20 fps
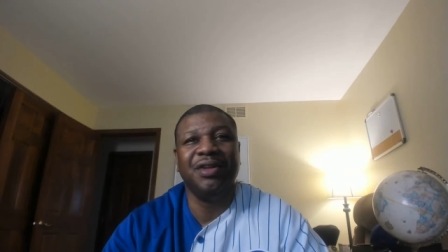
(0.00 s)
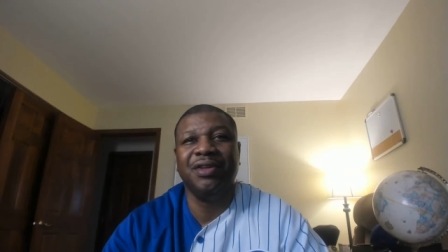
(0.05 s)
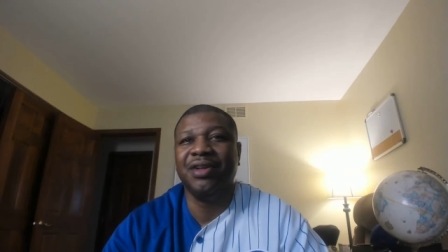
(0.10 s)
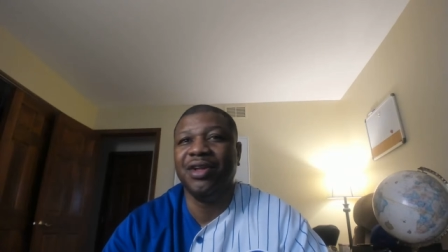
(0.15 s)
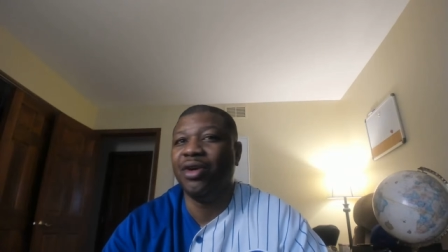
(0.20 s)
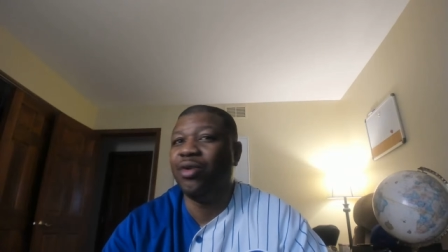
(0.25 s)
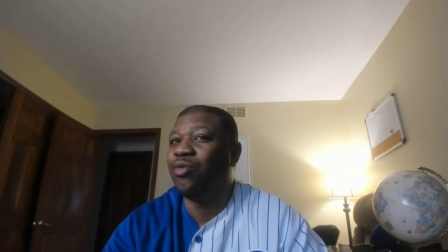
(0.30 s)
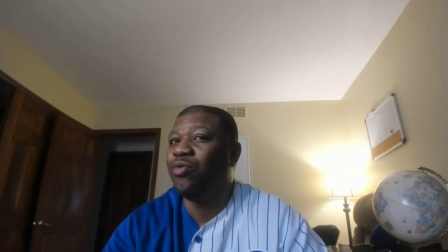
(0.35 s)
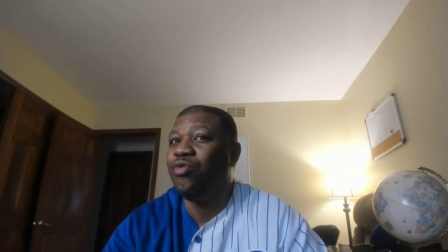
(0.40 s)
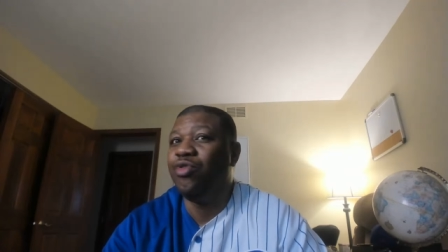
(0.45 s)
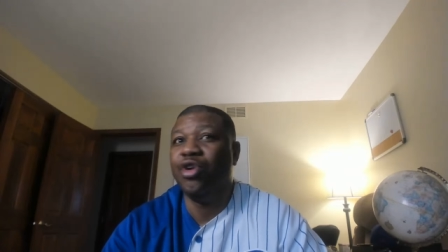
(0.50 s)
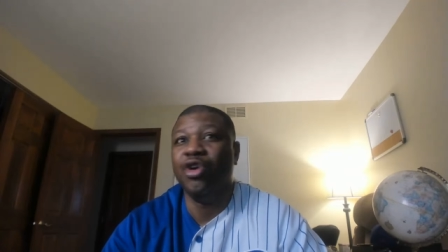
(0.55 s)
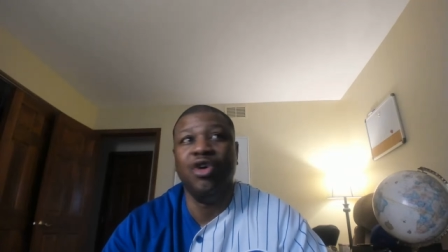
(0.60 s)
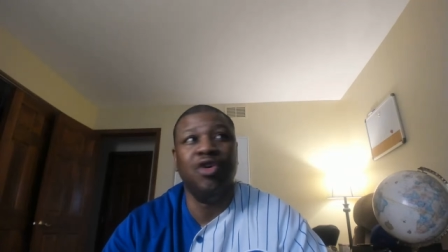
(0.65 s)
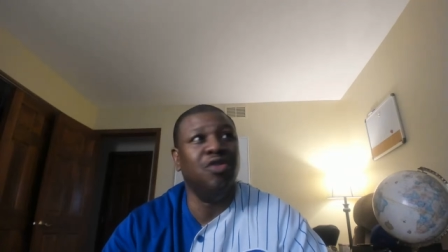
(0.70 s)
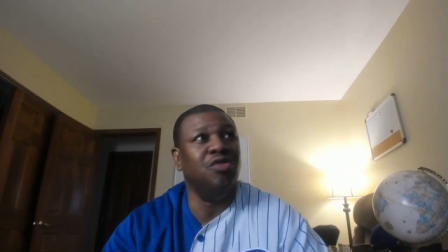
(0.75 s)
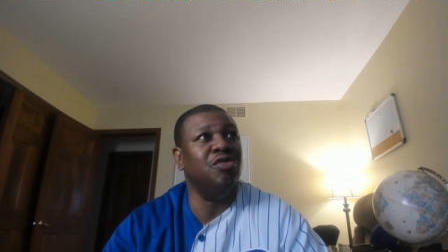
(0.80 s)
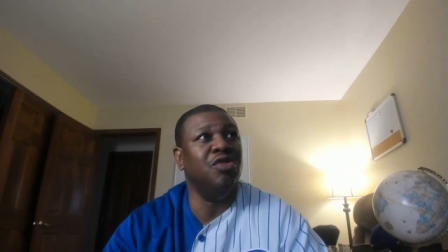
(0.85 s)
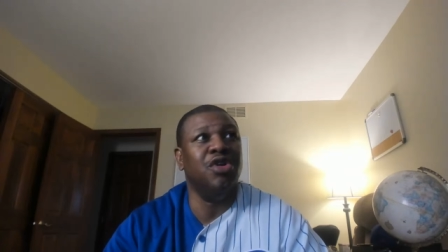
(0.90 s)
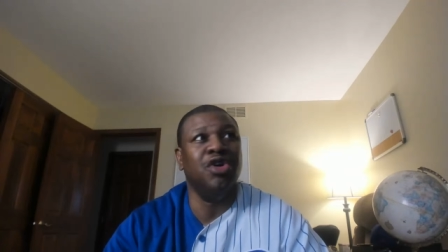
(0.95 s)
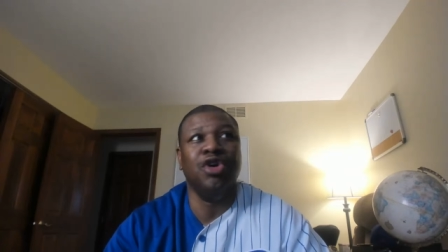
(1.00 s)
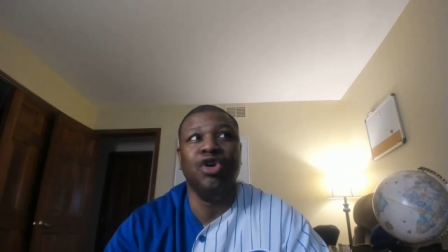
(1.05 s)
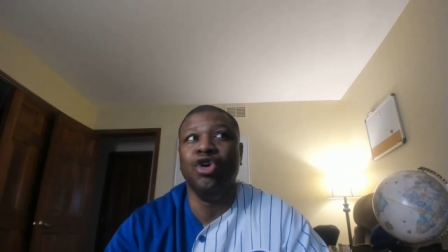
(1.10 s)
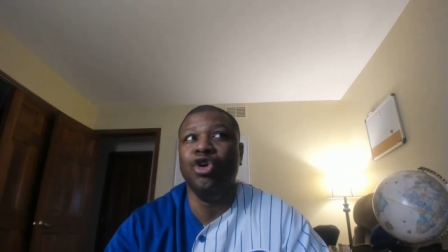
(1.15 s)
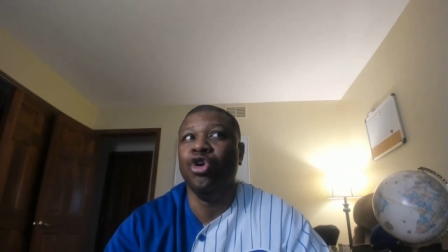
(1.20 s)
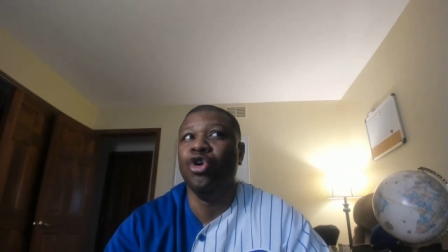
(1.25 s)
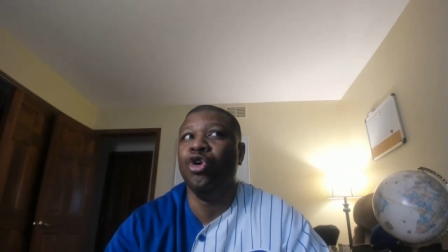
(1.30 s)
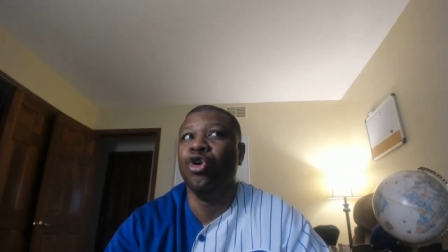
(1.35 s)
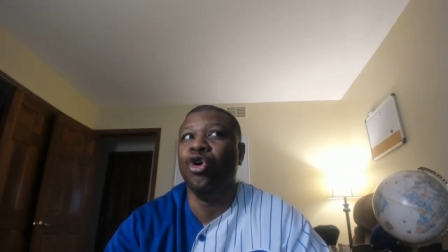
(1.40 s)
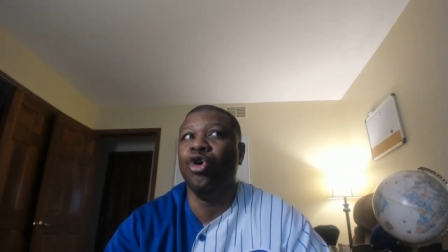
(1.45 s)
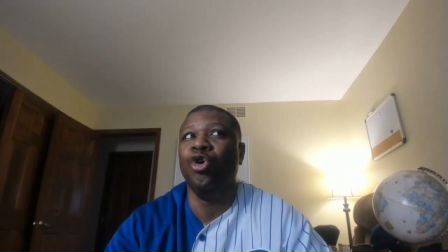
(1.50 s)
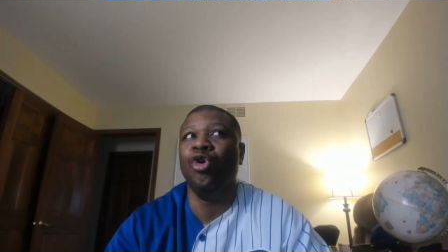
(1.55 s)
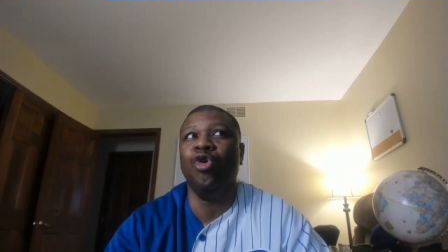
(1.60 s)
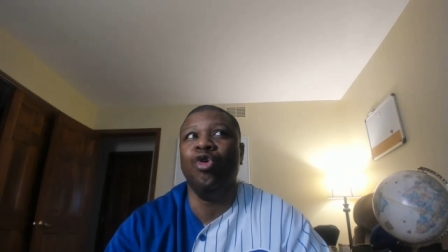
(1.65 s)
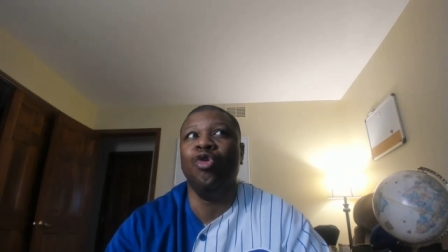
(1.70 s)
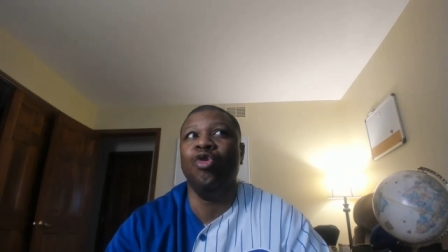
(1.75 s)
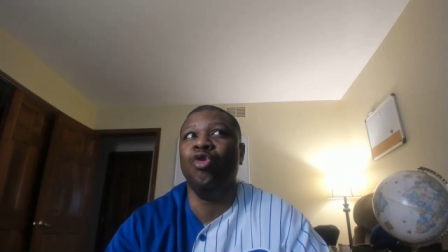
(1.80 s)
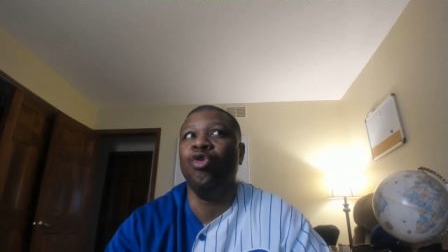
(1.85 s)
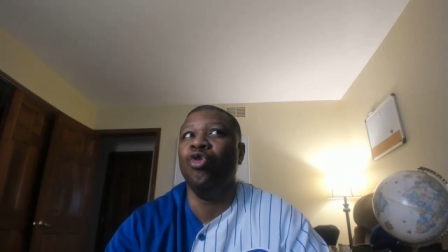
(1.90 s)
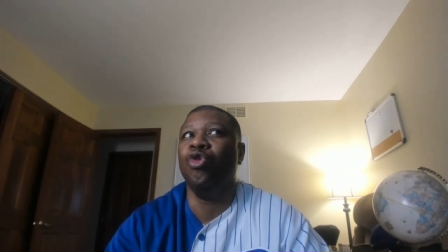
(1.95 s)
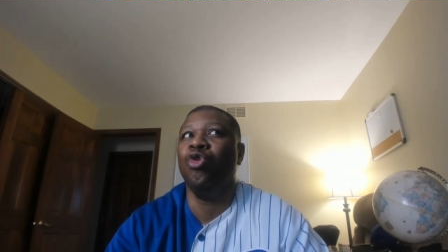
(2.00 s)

and no, no, no.